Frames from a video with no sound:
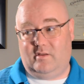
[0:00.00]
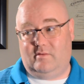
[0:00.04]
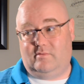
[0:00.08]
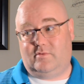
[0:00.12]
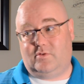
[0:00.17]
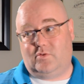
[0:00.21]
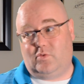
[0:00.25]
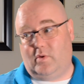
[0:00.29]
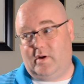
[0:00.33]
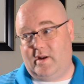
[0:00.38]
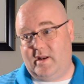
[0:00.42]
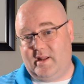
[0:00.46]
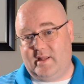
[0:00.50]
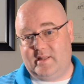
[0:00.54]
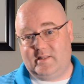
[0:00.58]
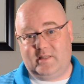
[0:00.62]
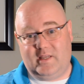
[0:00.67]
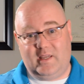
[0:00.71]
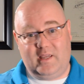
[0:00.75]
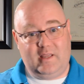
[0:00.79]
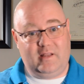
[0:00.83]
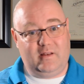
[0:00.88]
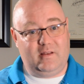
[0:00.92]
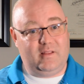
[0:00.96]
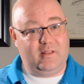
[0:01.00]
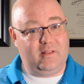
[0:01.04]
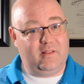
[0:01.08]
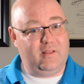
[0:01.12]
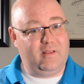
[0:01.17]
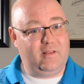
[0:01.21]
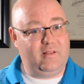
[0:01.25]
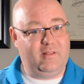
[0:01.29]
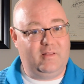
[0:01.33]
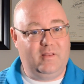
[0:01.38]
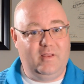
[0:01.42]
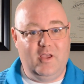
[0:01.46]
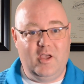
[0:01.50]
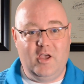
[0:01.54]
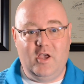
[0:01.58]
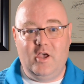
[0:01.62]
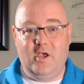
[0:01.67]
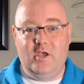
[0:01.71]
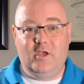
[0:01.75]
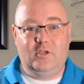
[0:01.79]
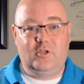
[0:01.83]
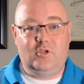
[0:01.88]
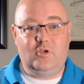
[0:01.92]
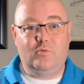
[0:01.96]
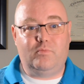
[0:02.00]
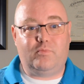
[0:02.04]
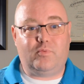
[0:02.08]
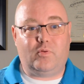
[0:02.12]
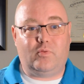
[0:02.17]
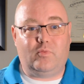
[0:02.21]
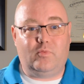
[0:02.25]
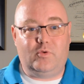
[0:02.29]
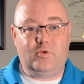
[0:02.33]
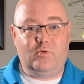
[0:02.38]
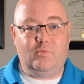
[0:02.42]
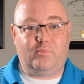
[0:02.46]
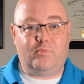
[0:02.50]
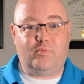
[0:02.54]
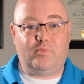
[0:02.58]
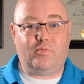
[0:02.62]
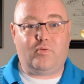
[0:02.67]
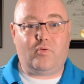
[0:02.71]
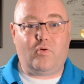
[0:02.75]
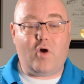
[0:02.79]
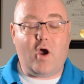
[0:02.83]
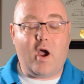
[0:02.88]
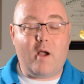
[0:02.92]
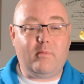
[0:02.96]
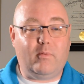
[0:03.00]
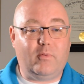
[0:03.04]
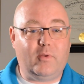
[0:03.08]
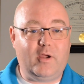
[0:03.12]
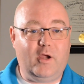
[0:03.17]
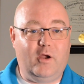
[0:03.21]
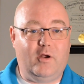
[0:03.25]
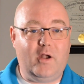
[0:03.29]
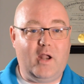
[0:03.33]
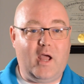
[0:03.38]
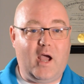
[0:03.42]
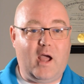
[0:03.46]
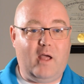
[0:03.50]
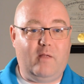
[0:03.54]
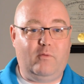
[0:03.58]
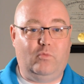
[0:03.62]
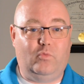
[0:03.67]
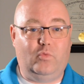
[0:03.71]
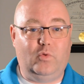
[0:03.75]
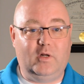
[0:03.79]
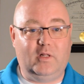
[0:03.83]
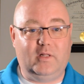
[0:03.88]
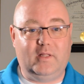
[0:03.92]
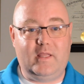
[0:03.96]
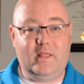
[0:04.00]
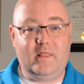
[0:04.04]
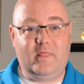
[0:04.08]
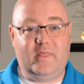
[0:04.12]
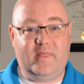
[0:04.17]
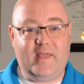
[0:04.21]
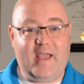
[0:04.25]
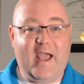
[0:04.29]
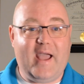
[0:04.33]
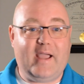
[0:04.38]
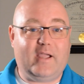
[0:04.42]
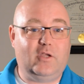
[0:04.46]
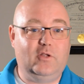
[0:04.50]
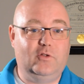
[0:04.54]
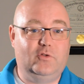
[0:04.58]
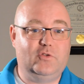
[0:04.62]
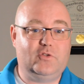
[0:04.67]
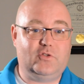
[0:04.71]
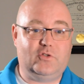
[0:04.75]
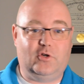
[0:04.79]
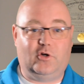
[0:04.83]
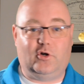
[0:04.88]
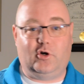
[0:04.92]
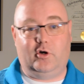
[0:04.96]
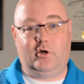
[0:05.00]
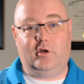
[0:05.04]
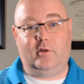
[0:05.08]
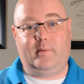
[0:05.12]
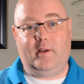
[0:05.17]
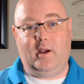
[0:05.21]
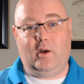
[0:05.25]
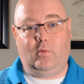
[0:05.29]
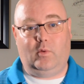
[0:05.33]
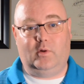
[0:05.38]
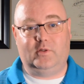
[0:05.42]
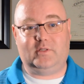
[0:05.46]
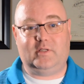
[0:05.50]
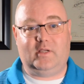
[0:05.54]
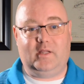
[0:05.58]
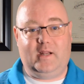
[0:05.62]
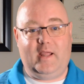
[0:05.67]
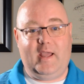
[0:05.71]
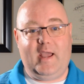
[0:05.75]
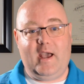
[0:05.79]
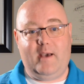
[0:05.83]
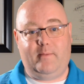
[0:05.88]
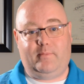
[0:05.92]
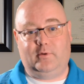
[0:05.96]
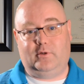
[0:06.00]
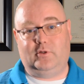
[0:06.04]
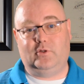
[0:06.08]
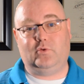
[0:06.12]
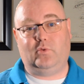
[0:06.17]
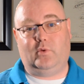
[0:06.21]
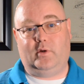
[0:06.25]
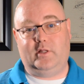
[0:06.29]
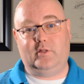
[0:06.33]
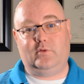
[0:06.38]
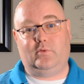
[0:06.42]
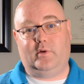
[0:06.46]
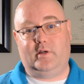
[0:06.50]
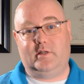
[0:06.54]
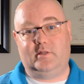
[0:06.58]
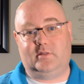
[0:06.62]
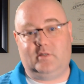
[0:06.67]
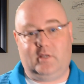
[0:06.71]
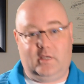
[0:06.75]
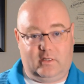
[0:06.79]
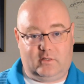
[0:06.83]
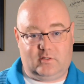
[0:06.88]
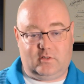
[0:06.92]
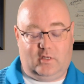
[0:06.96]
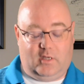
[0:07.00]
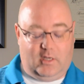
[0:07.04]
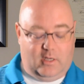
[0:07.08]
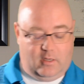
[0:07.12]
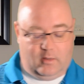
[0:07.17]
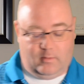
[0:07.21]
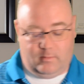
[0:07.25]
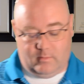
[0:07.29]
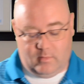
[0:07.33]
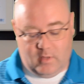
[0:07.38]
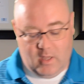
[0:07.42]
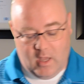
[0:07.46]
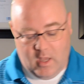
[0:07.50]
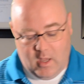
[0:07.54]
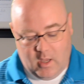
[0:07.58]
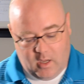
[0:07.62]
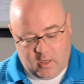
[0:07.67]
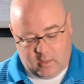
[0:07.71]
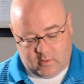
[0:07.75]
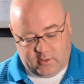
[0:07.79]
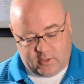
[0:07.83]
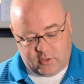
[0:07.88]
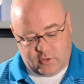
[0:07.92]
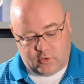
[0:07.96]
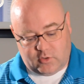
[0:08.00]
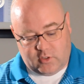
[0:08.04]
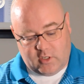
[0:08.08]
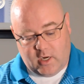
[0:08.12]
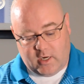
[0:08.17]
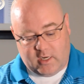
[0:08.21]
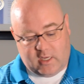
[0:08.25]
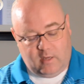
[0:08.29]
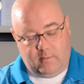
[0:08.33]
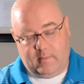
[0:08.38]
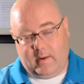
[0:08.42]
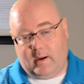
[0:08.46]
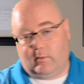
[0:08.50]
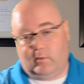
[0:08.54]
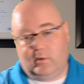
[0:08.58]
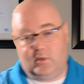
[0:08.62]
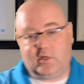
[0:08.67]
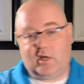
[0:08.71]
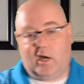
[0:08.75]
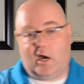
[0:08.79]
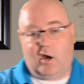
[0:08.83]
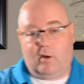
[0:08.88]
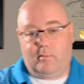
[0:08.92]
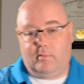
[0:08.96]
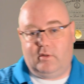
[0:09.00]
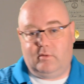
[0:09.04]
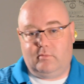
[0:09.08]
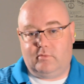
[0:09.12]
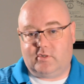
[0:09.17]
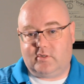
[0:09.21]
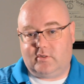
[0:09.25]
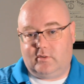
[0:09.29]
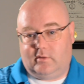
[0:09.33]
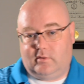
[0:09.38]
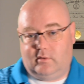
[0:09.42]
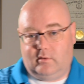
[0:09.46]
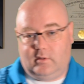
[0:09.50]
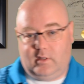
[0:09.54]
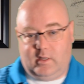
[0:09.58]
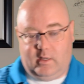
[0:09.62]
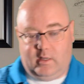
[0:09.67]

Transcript: 2019, you probably are not really that concerned about what's going to happen in 2026, unless you're talking about retirements and